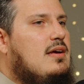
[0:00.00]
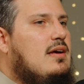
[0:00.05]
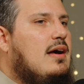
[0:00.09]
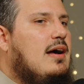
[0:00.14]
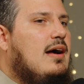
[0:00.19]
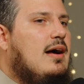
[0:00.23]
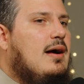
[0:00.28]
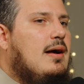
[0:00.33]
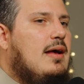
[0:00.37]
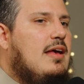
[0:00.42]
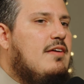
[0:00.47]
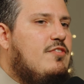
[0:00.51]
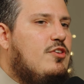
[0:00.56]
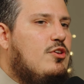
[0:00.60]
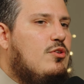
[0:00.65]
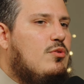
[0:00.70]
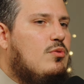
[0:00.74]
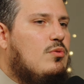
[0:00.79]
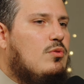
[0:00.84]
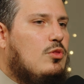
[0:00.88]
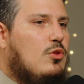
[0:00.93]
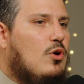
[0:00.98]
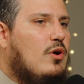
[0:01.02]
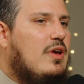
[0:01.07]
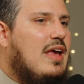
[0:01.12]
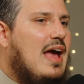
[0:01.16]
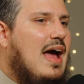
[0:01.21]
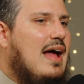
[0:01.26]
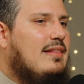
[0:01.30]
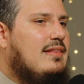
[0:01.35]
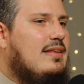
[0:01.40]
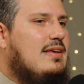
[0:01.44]
if you look
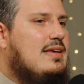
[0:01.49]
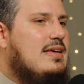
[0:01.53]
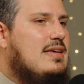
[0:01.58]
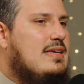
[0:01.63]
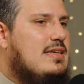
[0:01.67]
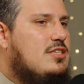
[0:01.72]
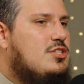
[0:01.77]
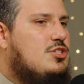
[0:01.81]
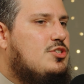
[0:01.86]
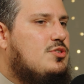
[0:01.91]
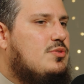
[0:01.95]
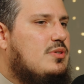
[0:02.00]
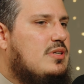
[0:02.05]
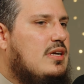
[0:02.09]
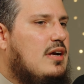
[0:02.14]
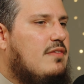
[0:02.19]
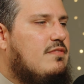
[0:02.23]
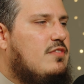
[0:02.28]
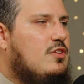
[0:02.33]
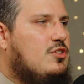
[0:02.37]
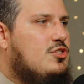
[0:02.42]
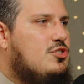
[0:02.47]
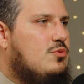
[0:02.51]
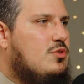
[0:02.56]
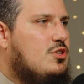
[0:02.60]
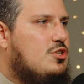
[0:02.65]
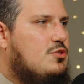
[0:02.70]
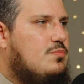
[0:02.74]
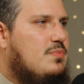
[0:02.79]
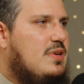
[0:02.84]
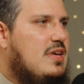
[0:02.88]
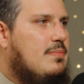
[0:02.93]
at the history of the
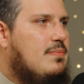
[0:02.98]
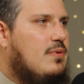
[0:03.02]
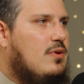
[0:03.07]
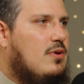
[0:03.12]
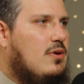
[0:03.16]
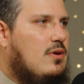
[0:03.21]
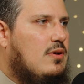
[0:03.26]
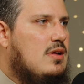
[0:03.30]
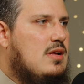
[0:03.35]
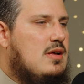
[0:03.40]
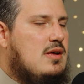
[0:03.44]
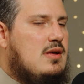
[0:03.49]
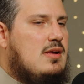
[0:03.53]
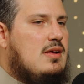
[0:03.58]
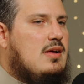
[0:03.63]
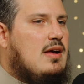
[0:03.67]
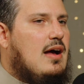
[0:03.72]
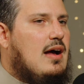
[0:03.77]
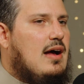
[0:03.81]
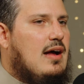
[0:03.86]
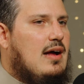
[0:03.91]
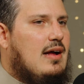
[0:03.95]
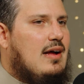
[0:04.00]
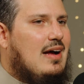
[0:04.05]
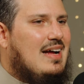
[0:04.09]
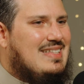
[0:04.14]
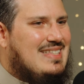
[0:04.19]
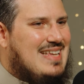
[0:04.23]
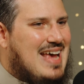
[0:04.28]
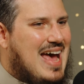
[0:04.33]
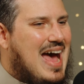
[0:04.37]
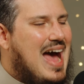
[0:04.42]
Jewish people,
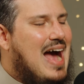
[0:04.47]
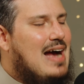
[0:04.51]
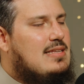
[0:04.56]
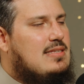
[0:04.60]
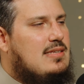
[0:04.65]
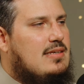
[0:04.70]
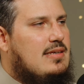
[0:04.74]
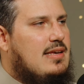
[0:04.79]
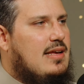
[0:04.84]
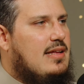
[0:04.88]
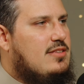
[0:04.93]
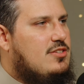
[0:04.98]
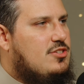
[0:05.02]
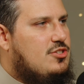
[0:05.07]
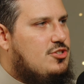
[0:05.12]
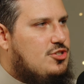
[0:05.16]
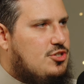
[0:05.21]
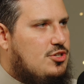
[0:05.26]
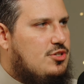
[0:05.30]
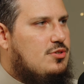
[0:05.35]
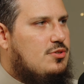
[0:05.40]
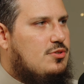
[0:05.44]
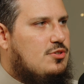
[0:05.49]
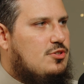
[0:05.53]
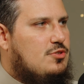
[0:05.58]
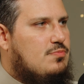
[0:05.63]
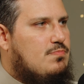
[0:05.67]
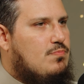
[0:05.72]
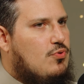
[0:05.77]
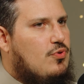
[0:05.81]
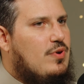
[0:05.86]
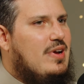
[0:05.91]
attacks against Jews
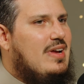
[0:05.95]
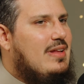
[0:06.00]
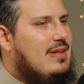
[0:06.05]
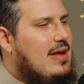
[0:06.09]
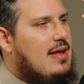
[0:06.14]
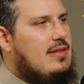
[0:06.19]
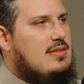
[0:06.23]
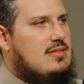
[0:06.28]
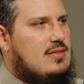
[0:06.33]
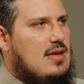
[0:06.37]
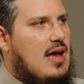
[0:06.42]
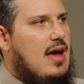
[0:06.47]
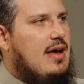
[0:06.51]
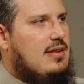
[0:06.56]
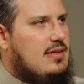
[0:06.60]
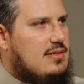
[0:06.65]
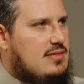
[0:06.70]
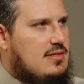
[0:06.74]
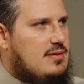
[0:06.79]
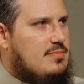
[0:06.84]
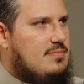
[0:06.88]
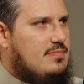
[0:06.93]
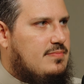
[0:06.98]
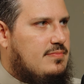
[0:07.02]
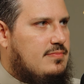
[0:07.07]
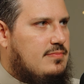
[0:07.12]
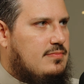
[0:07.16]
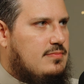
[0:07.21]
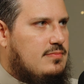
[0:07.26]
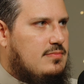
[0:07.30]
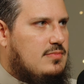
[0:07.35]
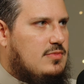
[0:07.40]
predate Zionism,
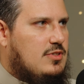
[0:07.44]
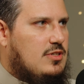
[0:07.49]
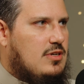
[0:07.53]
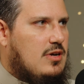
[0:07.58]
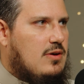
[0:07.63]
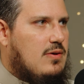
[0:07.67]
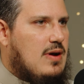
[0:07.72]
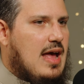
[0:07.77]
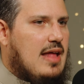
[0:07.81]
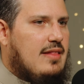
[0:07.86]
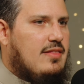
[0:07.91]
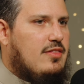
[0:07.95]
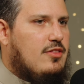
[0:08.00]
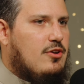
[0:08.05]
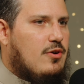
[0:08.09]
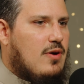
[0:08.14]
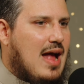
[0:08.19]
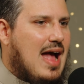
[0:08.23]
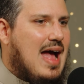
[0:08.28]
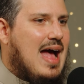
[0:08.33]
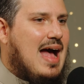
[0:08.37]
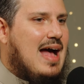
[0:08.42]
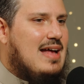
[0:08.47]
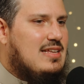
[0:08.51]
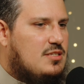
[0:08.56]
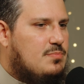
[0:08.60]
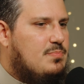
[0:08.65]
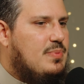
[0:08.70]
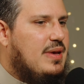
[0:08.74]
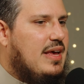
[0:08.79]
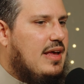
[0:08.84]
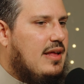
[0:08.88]
and there
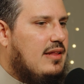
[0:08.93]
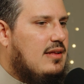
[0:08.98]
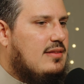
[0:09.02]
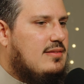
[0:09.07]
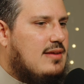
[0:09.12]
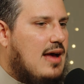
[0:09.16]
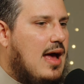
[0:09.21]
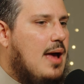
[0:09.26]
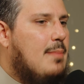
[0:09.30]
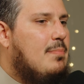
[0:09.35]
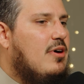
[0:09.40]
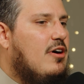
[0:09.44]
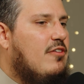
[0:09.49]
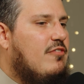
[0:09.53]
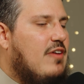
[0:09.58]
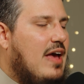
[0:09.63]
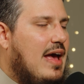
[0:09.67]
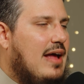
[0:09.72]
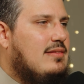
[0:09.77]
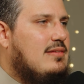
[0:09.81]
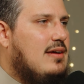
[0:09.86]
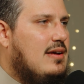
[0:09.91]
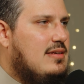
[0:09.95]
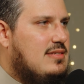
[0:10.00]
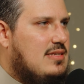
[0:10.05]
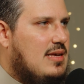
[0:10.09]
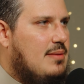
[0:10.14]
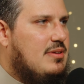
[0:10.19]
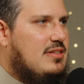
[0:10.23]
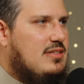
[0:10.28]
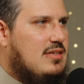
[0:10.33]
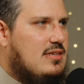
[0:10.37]
has been a type of
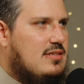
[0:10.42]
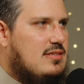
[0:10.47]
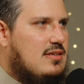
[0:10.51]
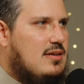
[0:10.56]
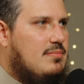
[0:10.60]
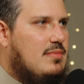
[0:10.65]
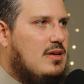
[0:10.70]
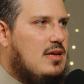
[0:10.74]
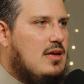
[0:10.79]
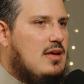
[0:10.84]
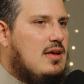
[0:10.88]
anti-Semitism